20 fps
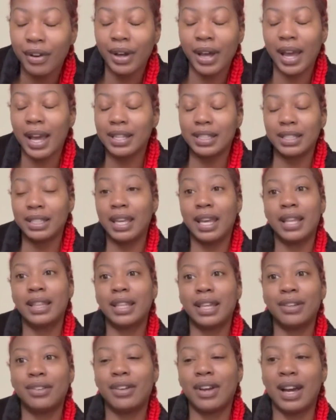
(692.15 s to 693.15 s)
Okay, I just can't
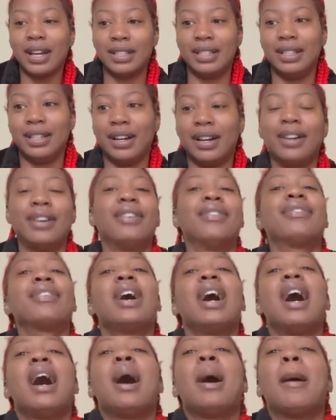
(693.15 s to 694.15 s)
thank you guys enough.
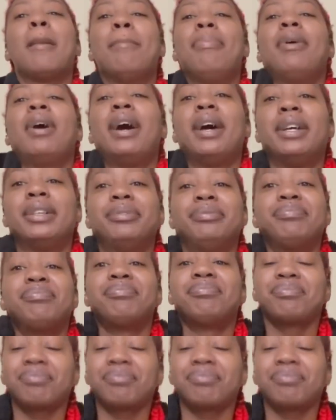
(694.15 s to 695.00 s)
But